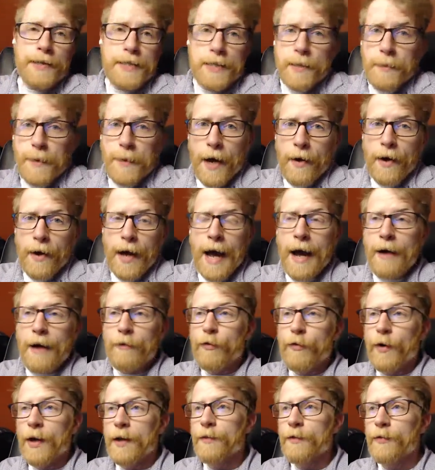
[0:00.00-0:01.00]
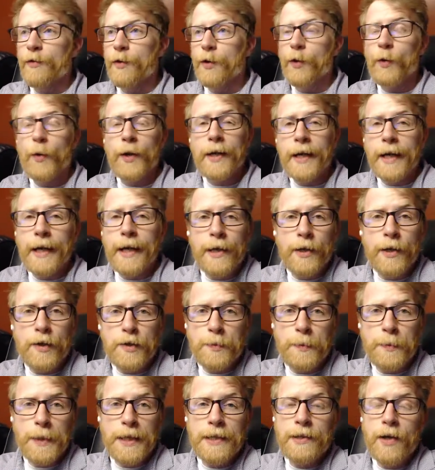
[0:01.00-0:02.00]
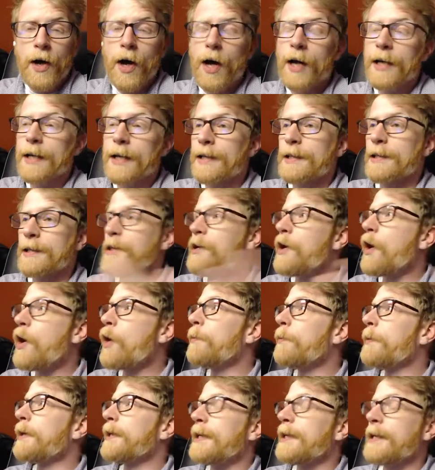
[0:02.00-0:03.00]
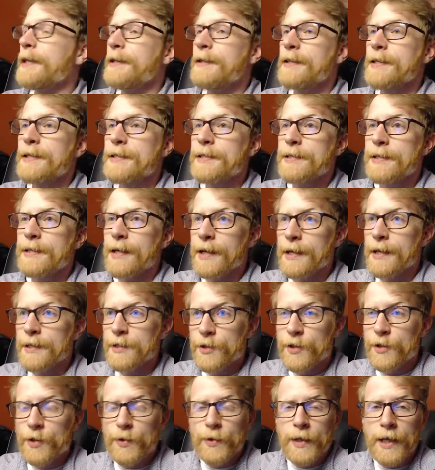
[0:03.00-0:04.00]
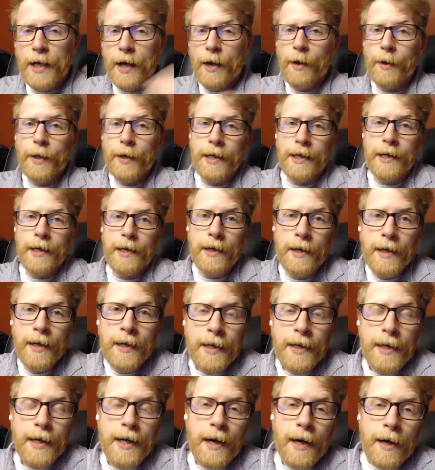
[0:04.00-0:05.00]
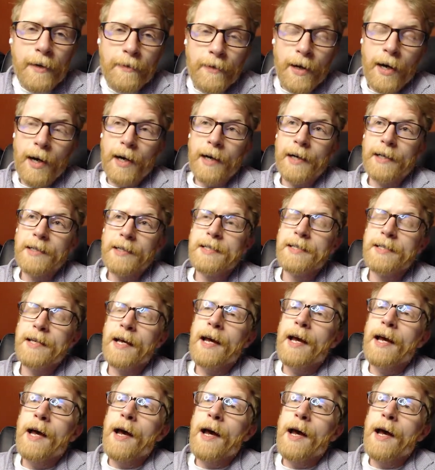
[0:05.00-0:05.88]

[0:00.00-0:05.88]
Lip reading: about halfway through when he hears me talking to nobody in this studio here of ours.